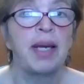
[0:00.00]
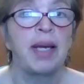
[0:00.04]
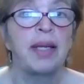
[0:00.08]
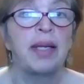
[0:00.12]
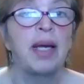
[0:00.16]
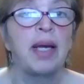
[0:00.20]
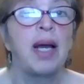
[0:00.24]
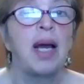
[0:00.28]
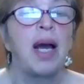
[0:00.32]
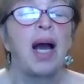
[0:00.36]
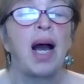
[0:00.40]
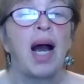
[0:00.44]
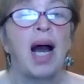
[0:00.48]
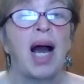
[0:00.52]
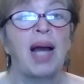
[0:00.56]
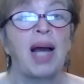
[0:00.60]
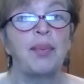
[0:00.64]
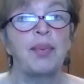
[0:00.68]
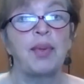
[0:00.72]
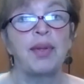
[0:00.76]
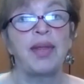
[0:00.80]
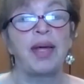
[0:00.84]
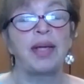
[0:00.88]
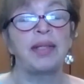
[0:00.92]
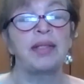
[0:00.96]
I
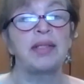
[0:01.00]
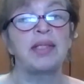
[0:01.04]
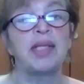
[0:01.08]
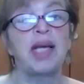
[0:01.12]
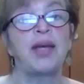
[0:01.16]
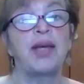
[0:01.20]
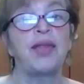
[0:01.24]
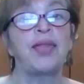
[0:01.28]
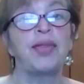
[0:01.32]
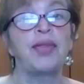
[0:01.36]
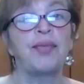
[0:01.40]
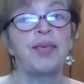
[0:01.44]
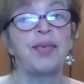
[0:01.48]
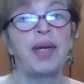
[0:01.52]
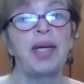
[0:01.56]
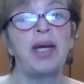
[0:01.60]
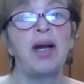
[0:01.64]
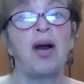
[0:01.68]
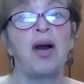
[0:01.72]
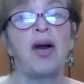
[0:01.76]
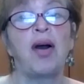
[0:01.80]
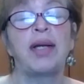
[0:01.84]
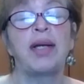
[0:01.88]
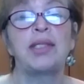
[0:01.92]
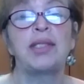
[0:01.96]
will then say three
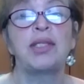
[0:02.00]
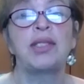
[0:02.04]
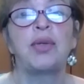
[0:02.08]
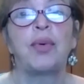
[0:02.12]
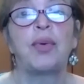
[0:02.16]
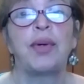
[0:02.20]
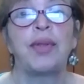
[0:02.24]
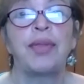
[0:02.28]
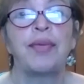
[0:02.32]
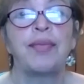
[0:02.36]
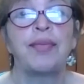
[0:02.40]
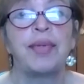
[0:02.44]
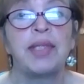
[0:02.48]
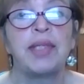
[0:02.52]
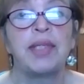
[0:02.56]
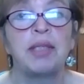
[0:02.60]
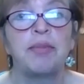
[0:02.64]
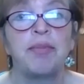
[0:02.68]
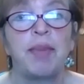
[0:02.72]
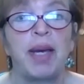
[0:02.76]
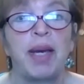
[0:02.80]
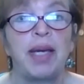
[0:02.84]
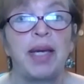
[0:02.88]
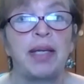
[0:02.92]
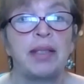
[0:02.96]
hearts or three
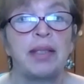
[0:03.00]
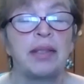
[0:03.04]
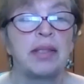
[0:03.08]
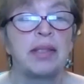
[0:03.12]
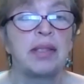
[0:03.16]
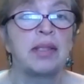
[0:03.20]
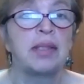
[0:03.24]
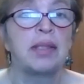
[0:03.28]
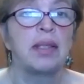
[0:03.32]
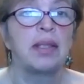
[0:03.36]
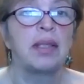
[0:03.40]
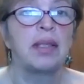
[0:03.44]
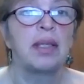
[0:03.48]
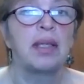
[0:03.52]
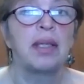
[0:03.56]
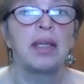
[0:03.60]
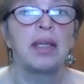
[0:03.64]
spades